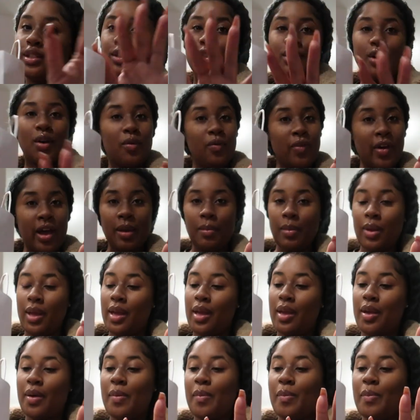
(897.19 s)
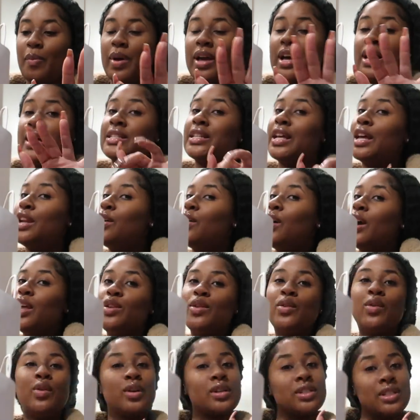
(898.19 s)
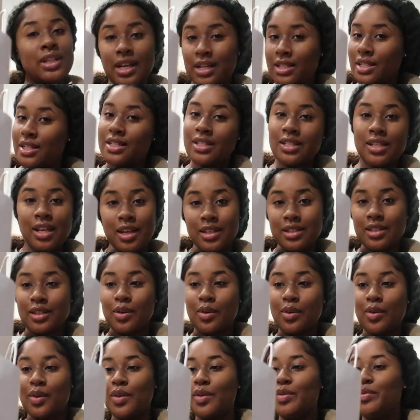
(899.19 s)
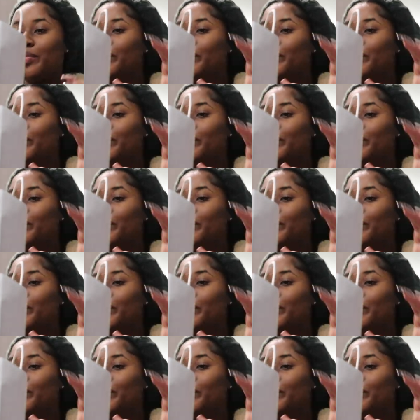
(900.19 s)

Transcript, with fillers: Don't fight me because I know how you girls like to tussle.